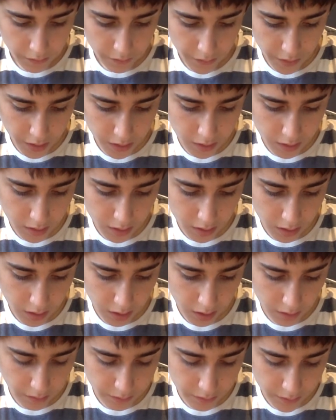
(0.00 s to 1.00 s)
Fega
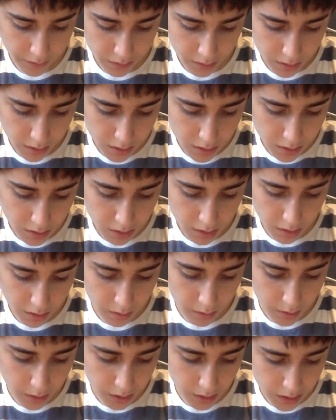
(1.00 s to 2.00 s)
laughed. No
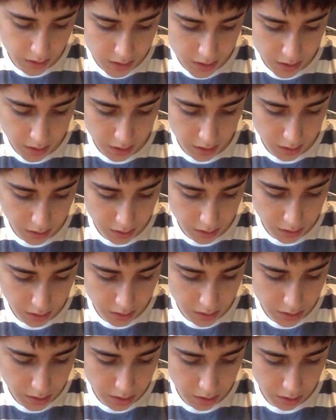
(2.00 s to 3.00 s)
one has taken your
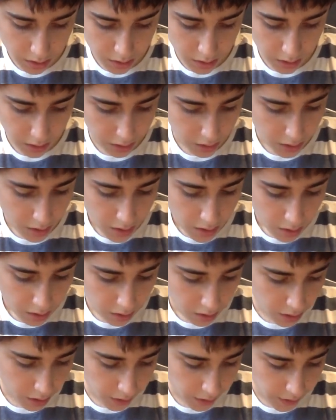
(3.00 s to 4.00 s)
stocking.
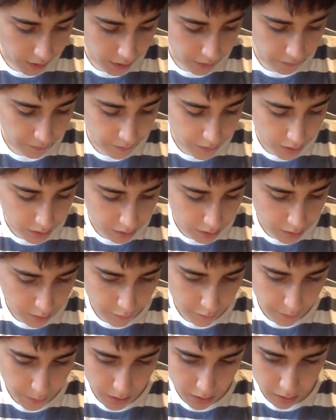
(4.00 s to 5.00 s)
Look at your feet.
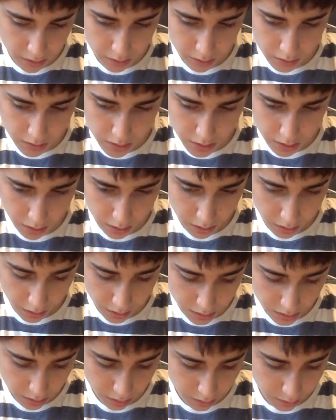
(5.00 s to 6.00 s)
You've put 2
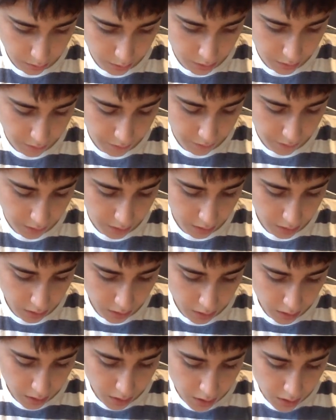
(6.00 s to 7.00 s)
stockings on 1 foot.
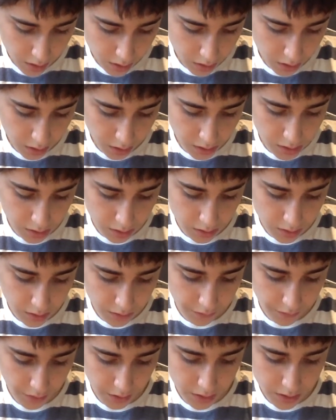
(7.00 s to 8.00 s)
Gershon's
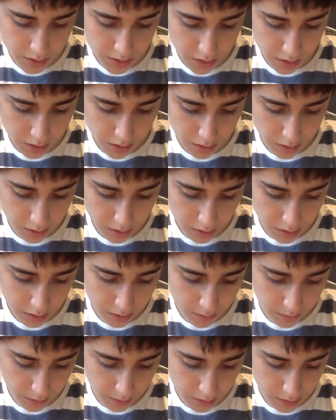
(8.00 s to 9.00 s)
face
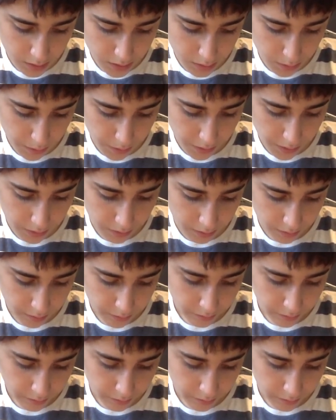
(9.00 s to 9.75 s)
suddenly turned pale.